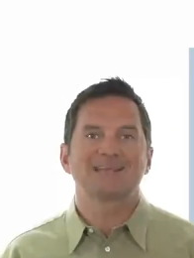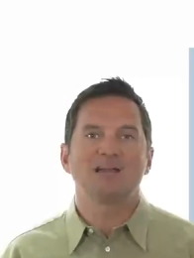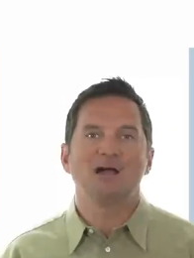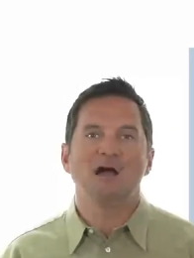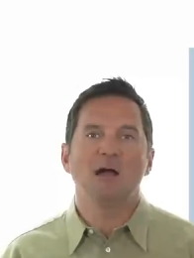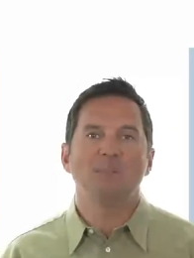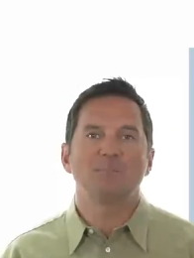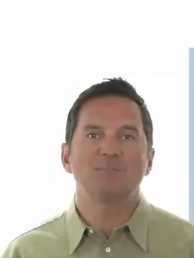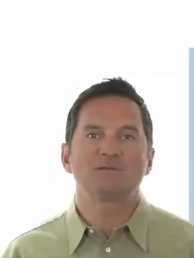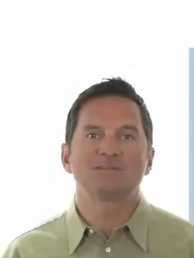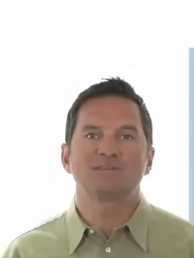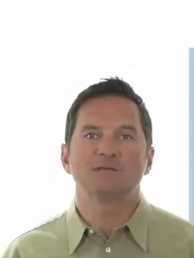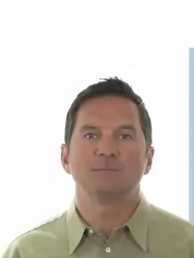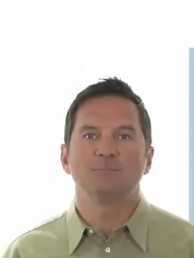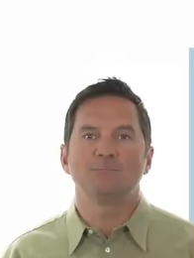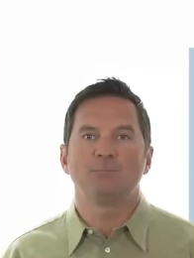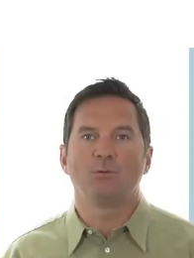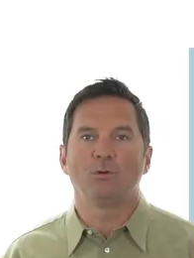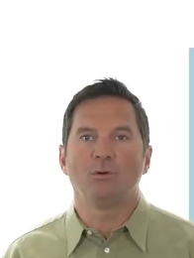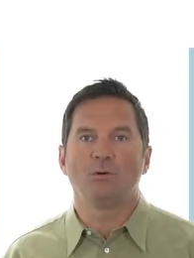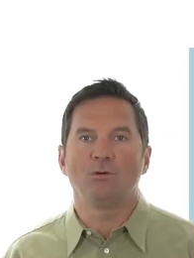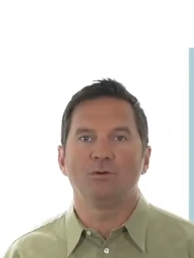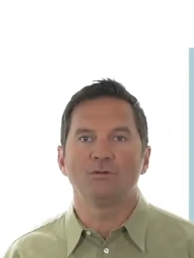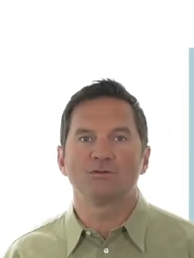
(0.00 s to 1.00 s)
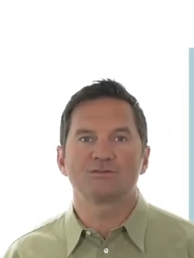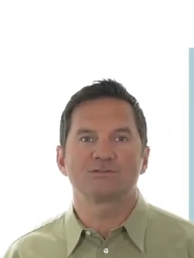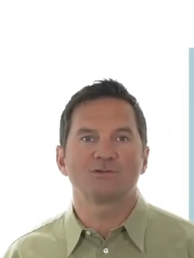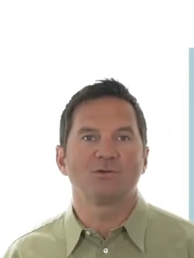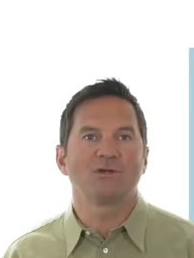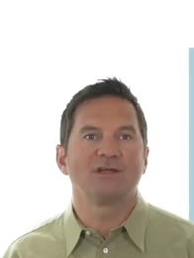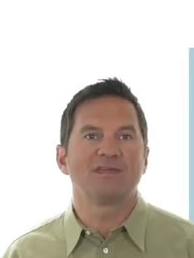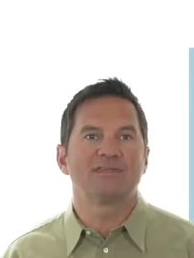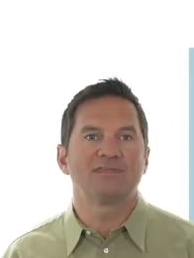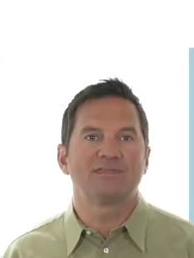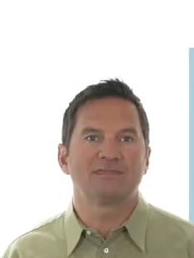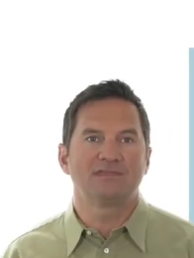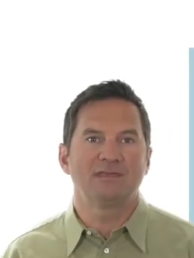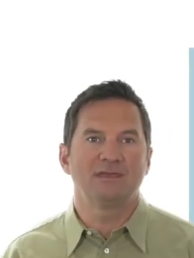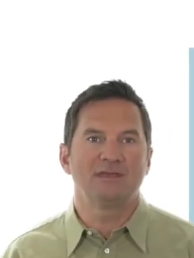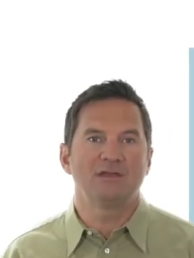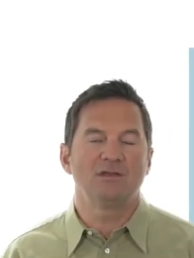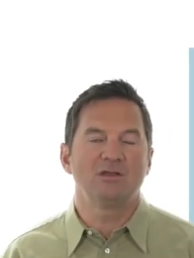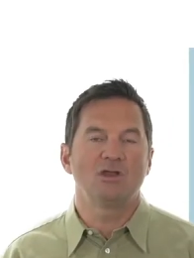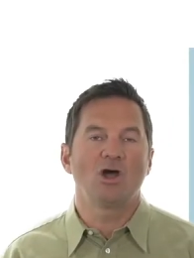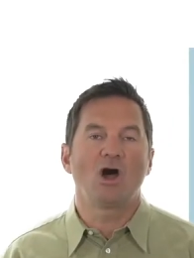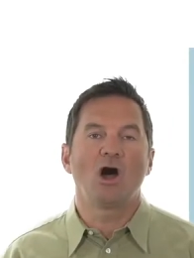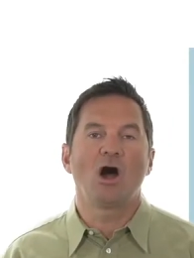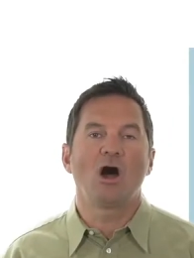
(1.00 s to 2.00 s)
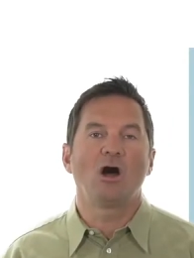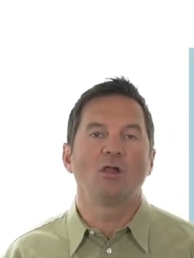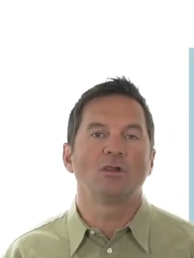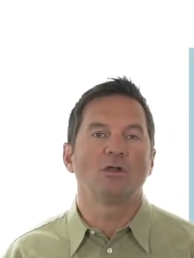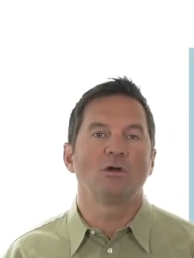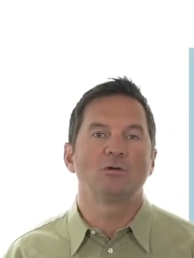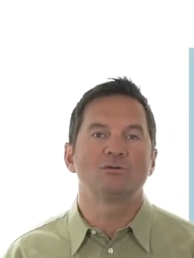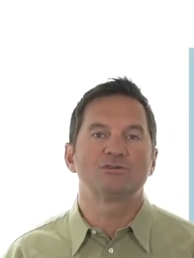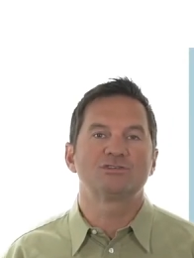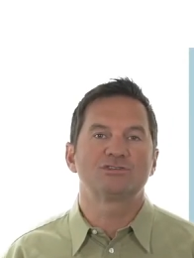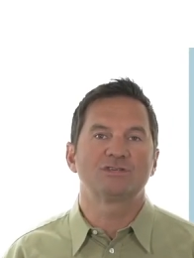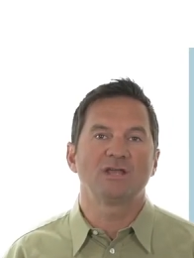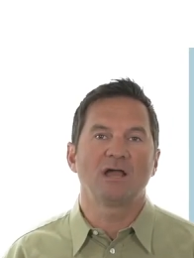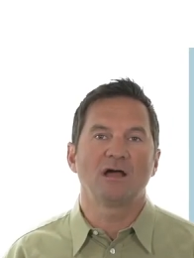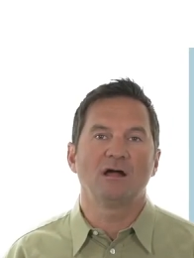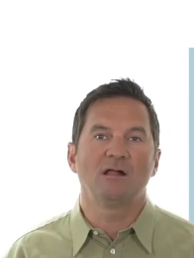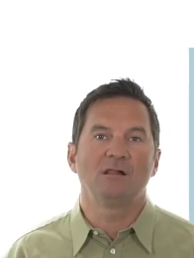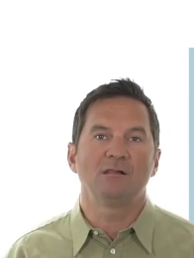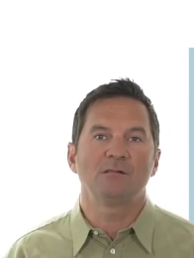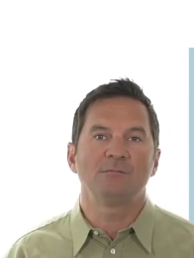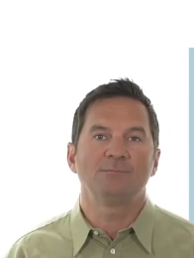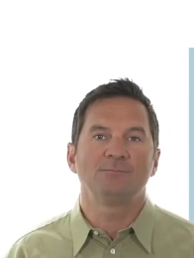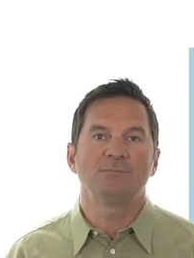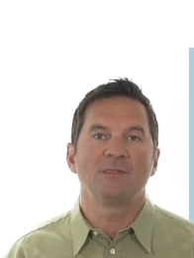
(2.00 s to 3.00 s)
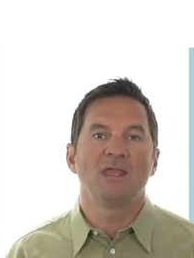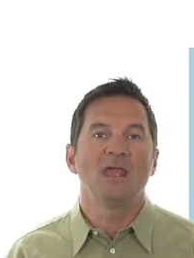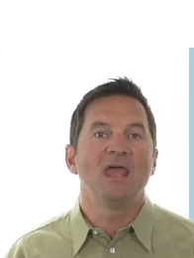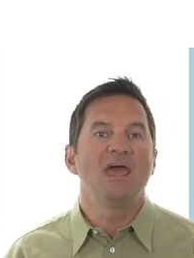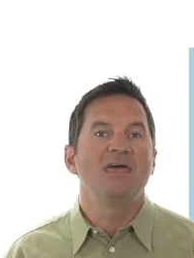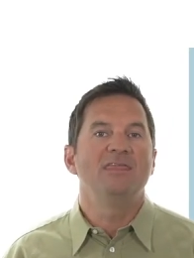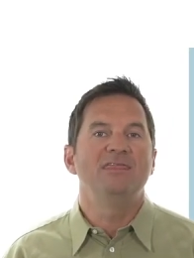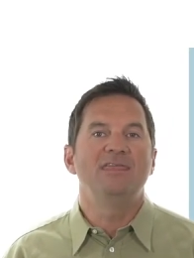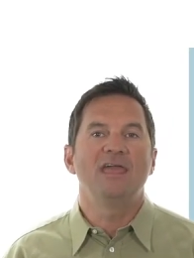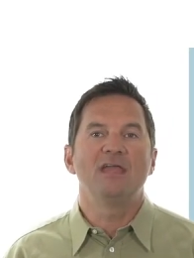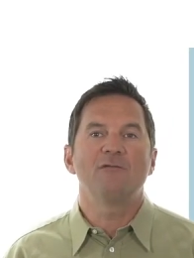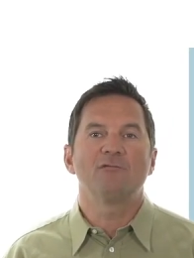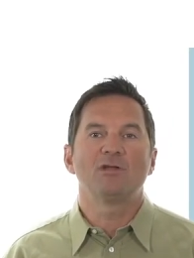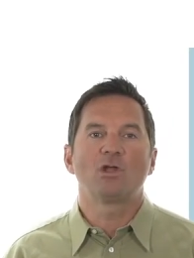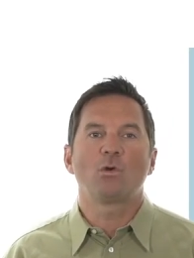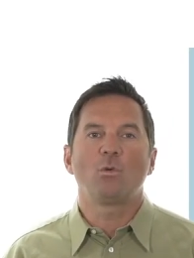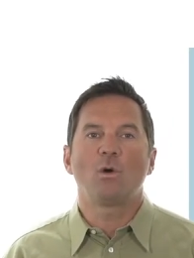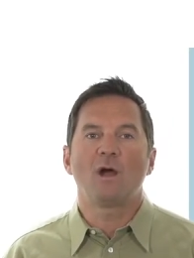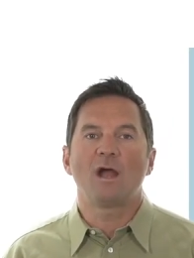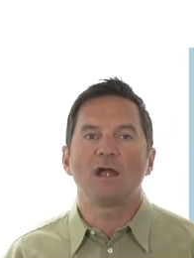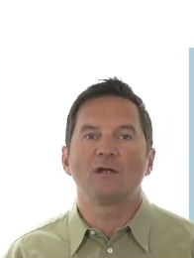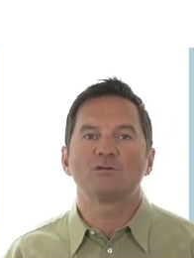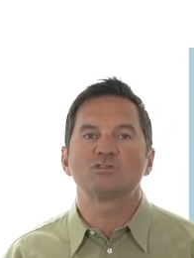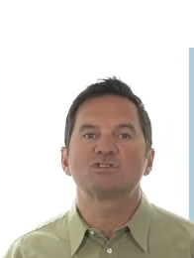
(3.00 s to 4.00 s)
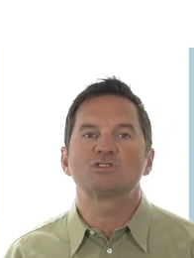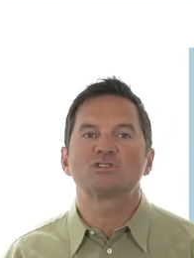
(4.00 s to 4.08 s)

composite poles are a thin, hollow shell, they require